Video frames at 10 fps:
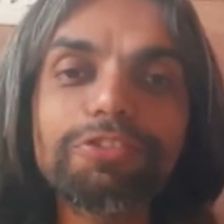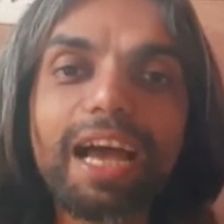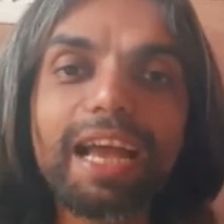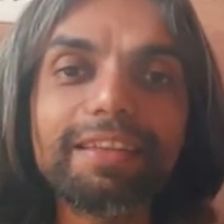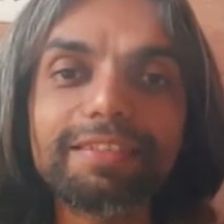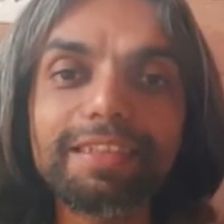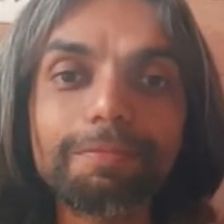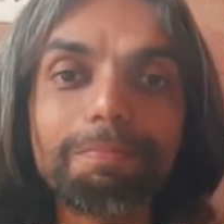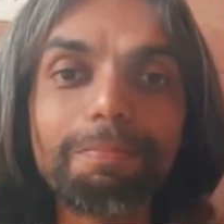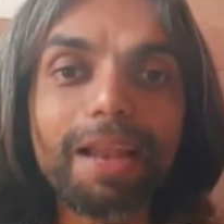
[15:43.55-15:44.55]
without
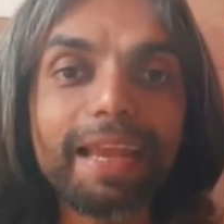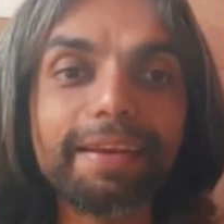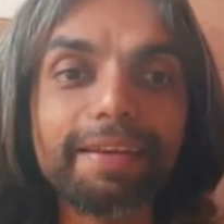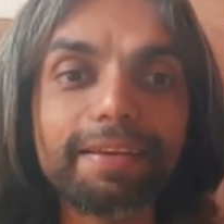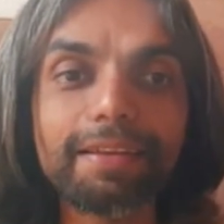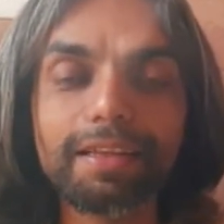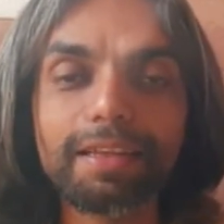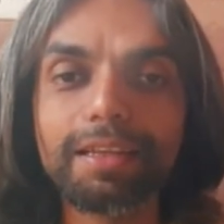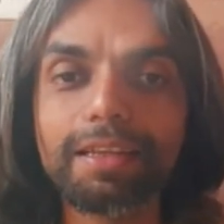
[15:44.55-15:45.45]
science is blind.